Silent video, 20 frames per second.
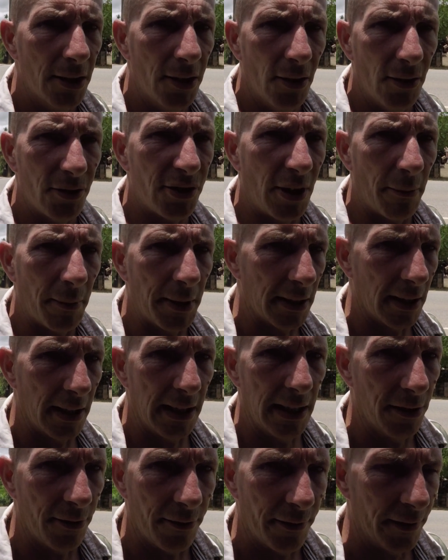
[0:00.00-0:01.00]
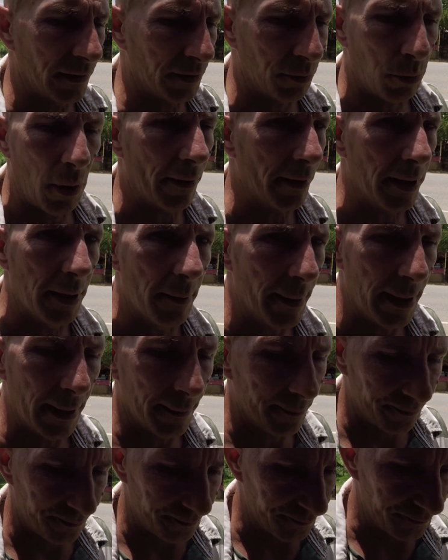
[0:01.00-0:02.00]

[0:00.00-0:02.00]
not something either of us worry about.